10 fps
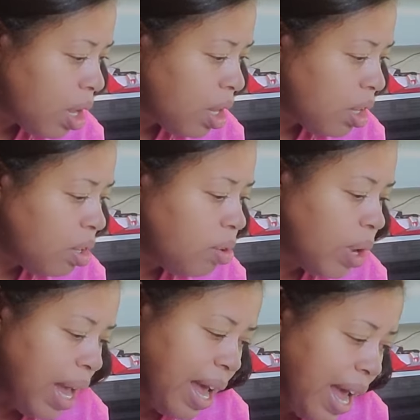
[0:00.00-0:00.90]
you
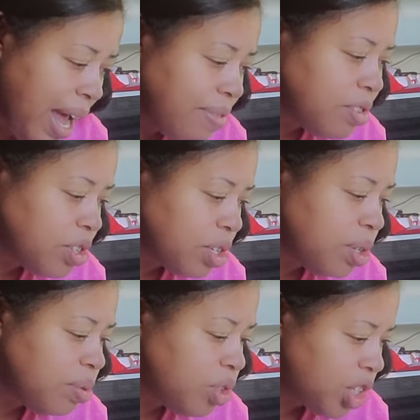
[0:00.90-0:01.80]
have
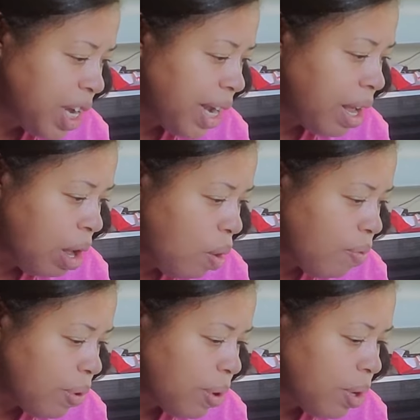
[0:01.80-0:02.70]
to check
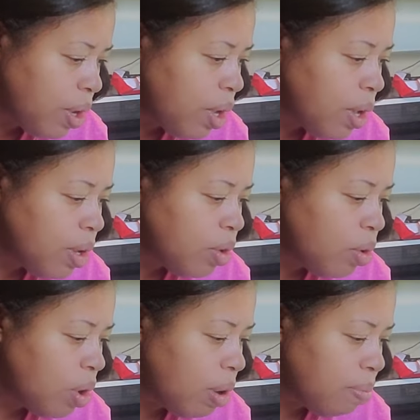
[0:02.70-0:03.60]
over
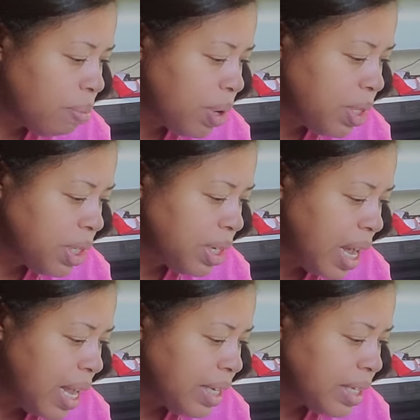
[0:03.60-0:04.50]
your
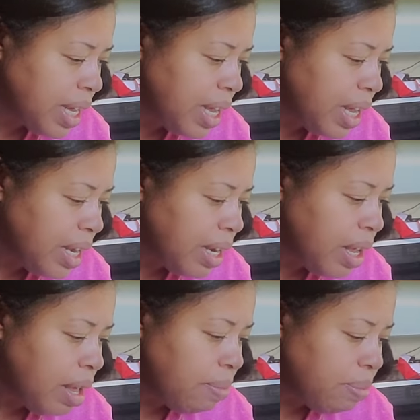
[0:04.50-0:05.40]
merchandise and
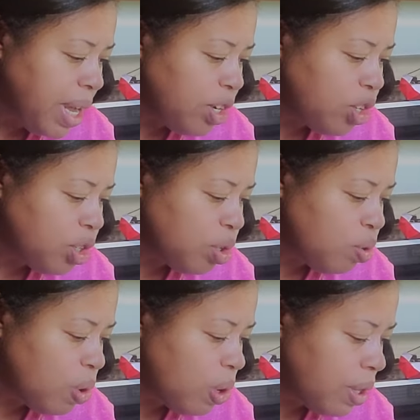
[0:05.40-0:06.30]
make
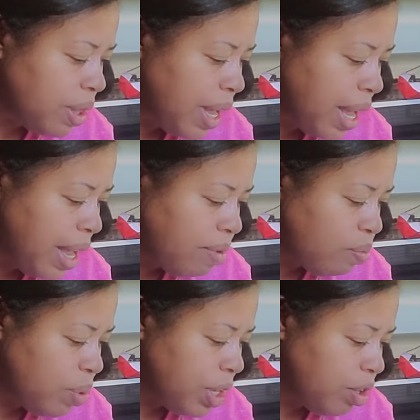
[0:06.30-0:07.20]
sure that
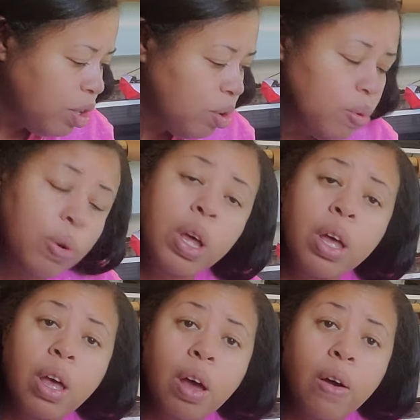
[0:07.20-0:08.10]
when you
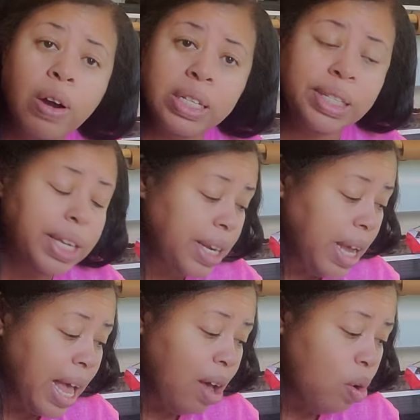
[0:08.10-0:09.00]
are sending
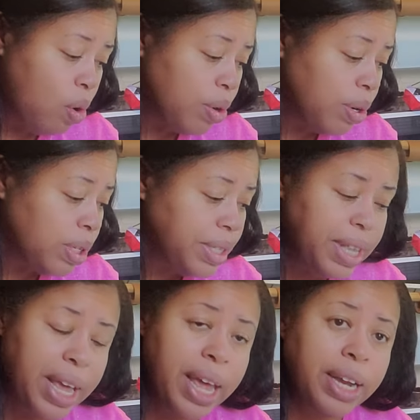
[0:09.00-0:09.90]
out orders
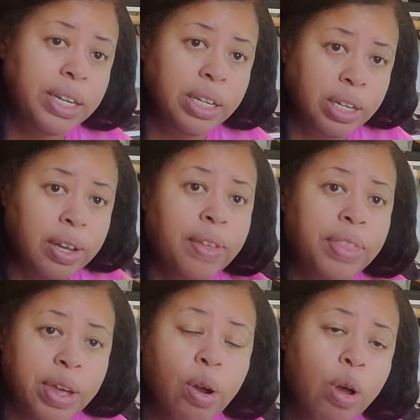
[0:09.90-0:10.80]
that
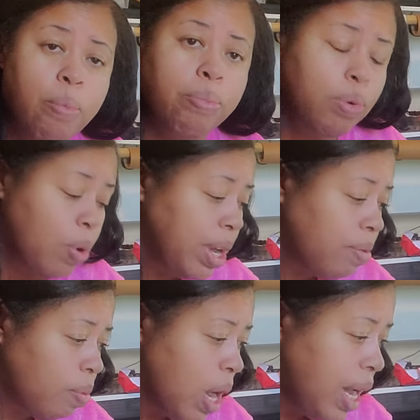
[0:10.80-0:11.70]
they're on point,
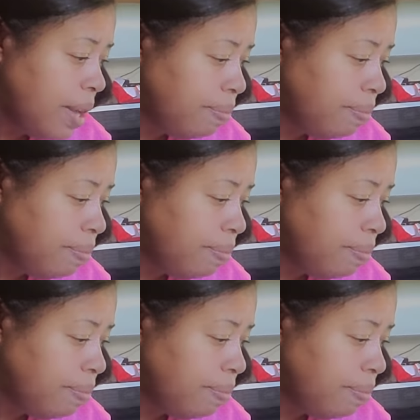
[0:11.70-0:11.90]
right?